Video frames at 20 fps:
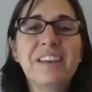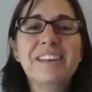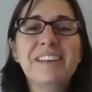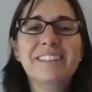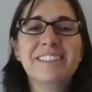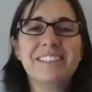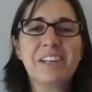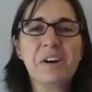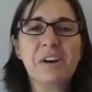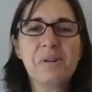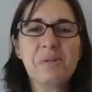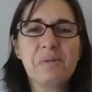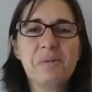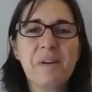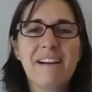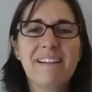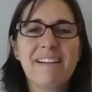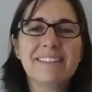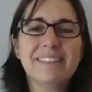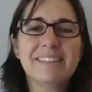So
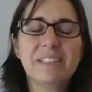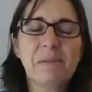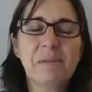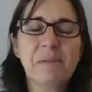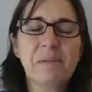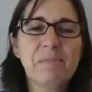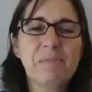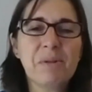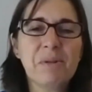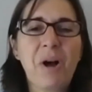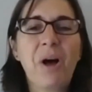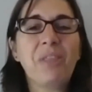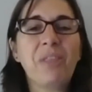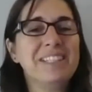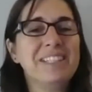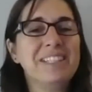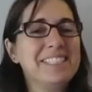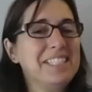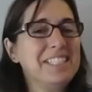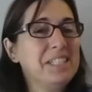uh, some people call the
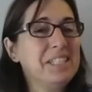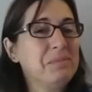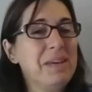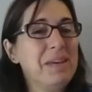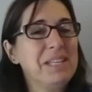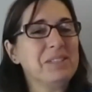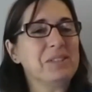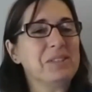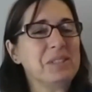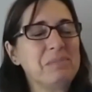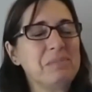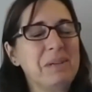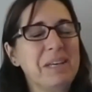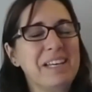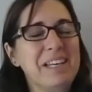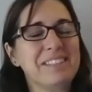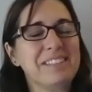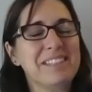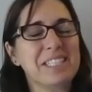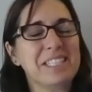disease measles
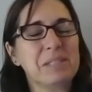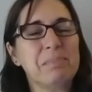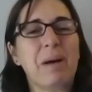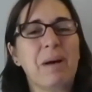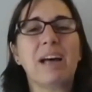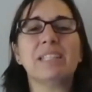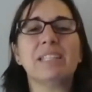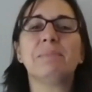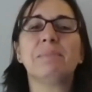because of the spots.